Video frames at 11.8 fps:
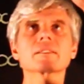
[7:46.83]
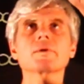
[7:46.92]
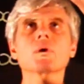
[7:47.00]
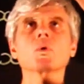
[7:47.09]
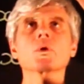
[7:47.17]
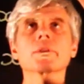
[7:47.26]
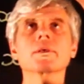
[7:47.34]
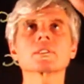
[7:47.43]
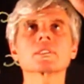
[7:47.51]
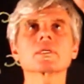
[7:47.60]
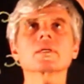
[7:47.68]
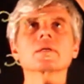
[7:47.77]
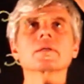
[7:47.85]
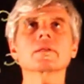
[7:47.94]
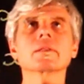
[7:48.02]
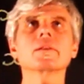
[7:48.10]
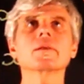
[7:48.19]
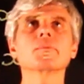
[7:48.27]
record this,
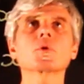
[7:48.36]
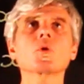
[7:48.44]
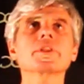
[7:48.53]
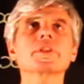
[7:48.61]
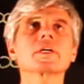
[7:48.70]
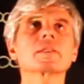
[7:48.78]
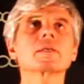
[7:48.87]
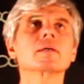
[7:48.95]
that the product